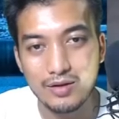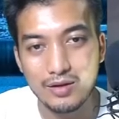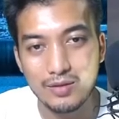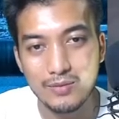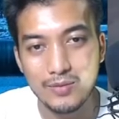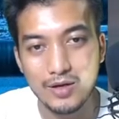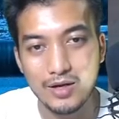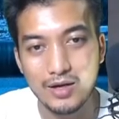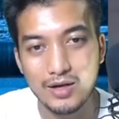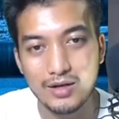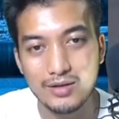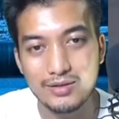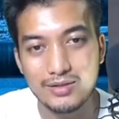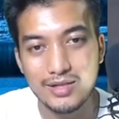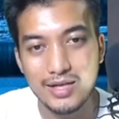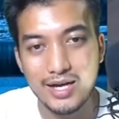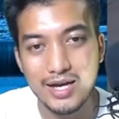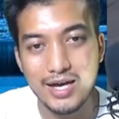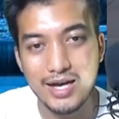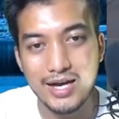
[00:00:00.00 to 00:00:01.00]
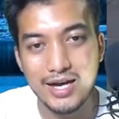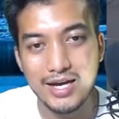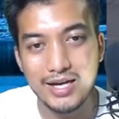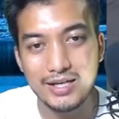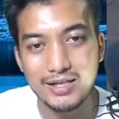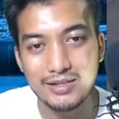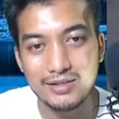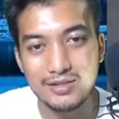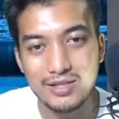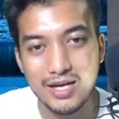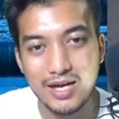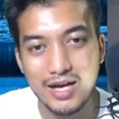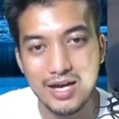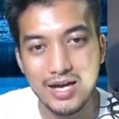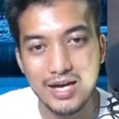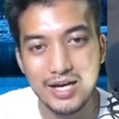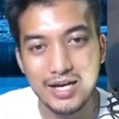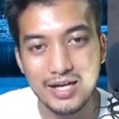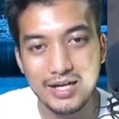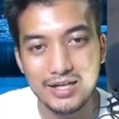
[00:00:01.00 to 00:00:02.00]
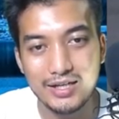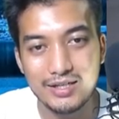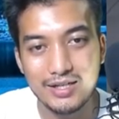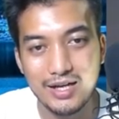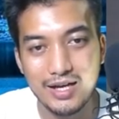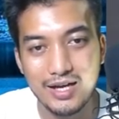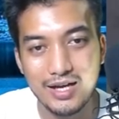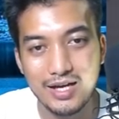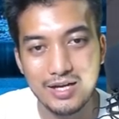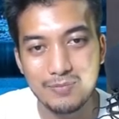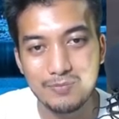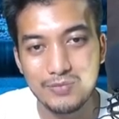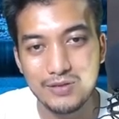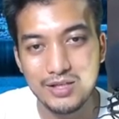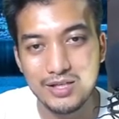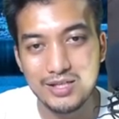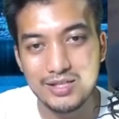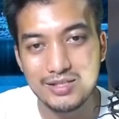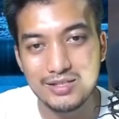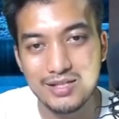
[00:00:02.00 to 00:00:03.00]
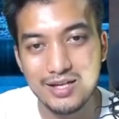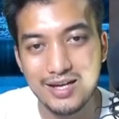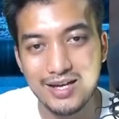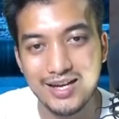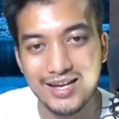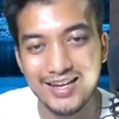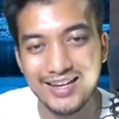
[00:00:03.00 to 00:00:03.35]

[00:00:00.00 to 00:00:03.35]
Come on, die, die, die, please die.